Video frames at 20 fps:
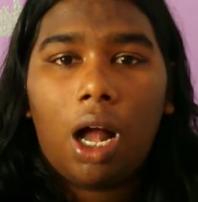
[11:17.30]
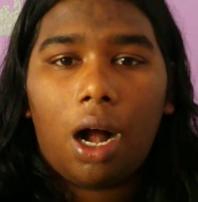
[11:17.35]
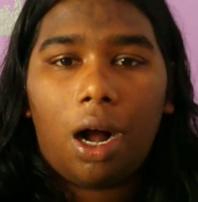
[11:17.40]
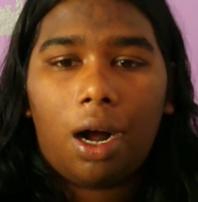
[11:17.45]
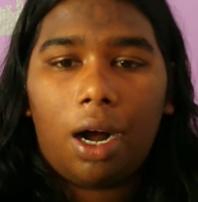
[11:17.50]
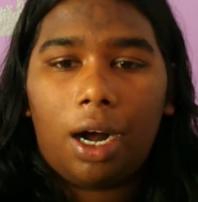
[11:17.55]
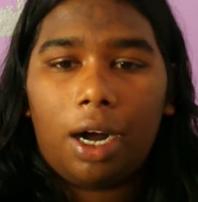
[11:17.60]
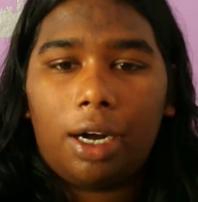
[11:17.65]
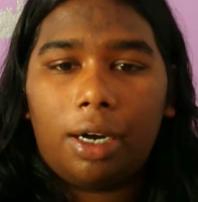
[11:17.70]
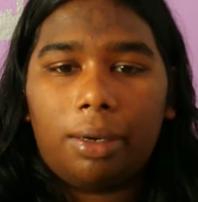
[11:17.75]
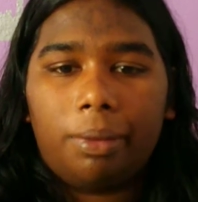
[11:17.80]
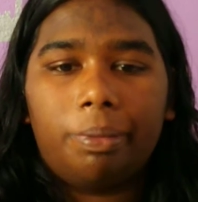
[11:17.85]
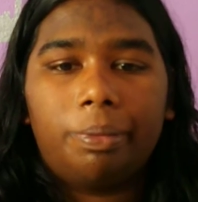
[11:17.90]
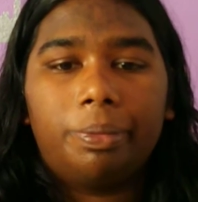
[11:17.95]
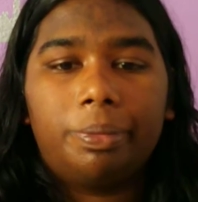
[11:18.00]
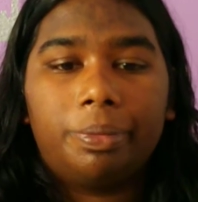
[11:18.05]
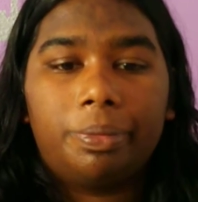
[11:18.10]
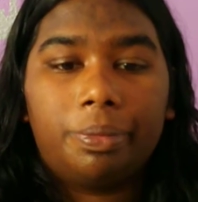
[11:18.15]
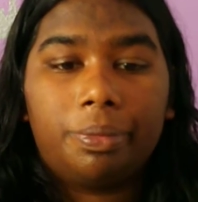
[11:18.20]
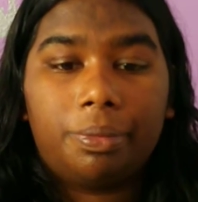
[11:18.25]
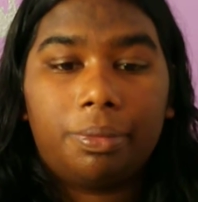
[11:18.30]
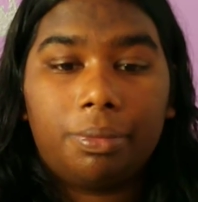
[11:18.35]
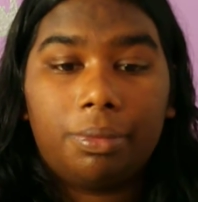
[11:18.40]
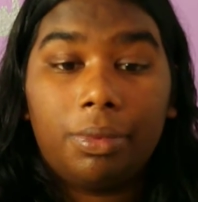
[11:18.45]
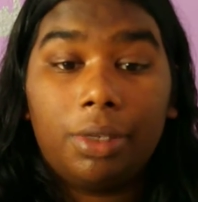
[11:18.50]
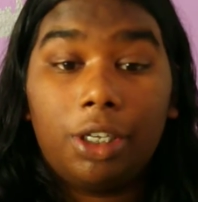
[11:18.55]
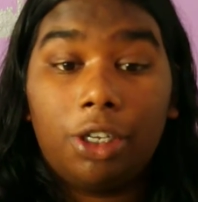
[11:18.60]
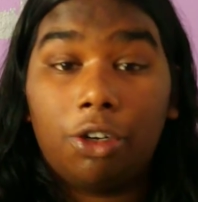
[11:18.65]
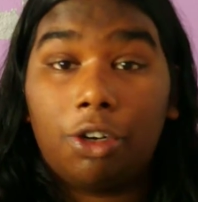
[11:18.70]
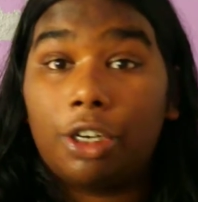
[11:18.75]

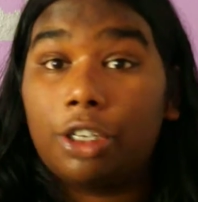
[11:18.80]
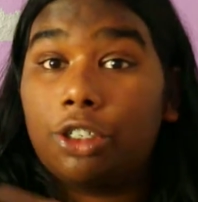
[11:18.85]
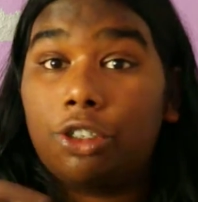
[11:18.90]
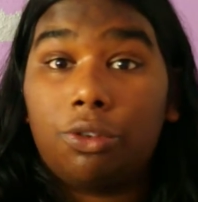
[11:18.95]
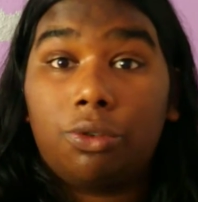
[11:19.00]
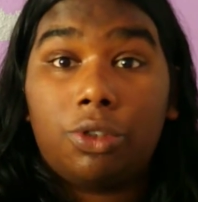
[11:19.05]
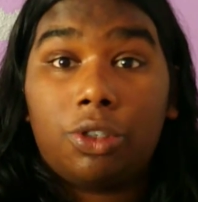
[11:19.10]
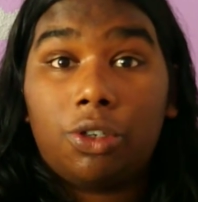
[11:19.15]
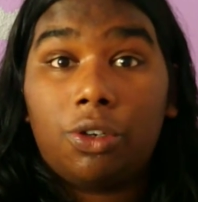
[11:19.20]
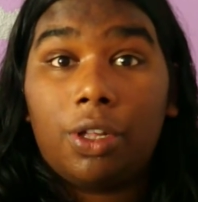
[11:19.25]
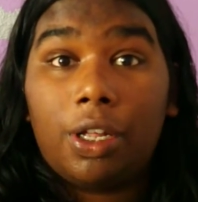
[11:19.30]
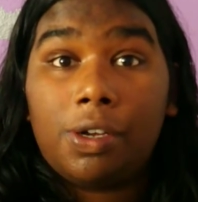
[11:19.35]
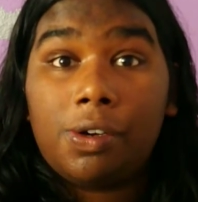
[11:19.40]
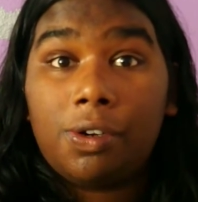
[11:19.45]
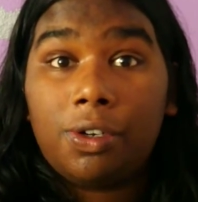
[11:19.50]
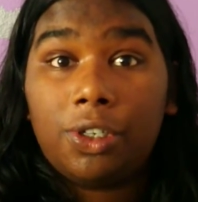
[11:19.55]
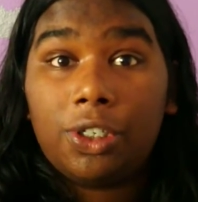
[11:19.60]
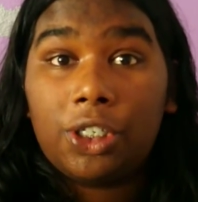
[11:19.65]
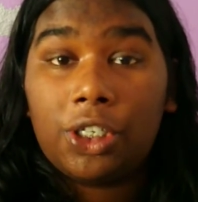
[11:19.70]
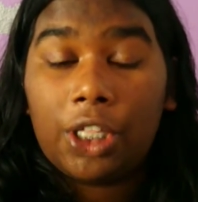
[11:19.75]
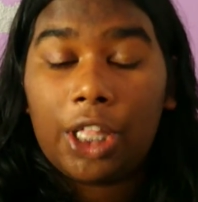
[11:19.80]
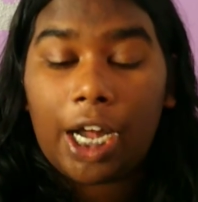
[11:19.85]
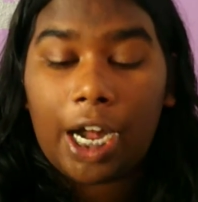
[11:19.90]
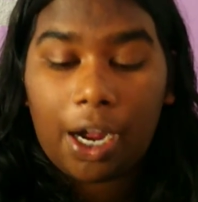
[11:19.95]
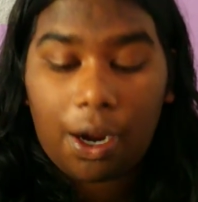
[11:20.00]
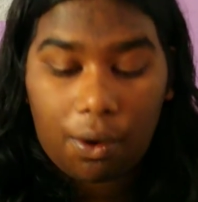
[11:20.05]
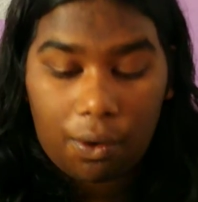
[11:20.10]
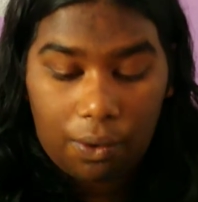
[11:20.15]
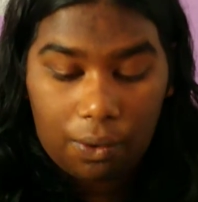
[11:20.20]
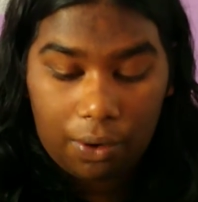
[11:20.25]
You can choose to do
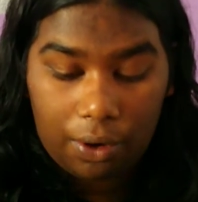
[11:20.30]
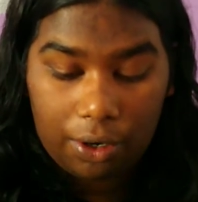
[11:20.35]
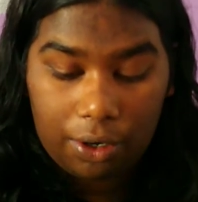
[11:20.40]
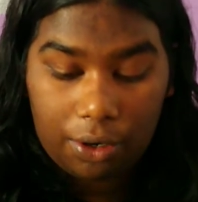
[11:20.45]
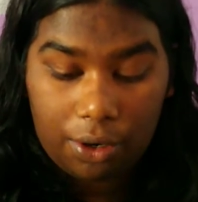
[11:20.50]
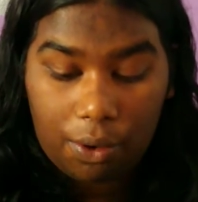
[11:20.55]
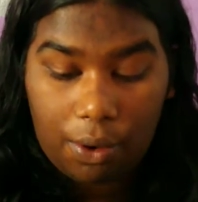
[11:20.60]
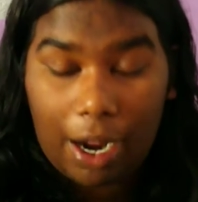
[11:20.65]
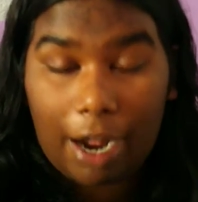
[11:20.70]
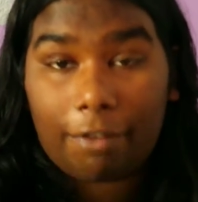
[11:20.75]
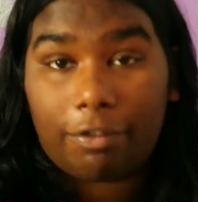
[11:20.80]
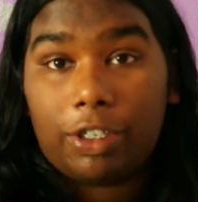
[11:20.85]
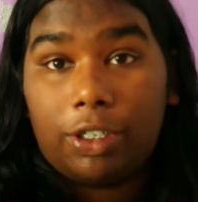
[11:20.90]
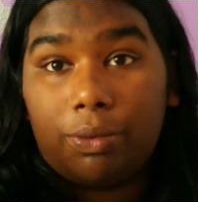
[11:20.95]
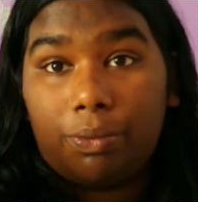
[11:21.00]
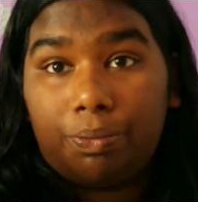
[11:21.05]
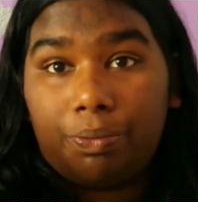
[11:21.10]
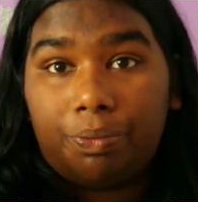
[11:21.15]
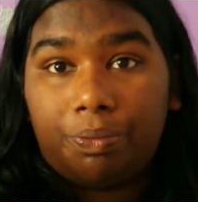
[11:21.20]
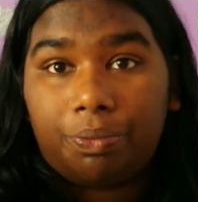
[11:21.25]
that or you don't have to.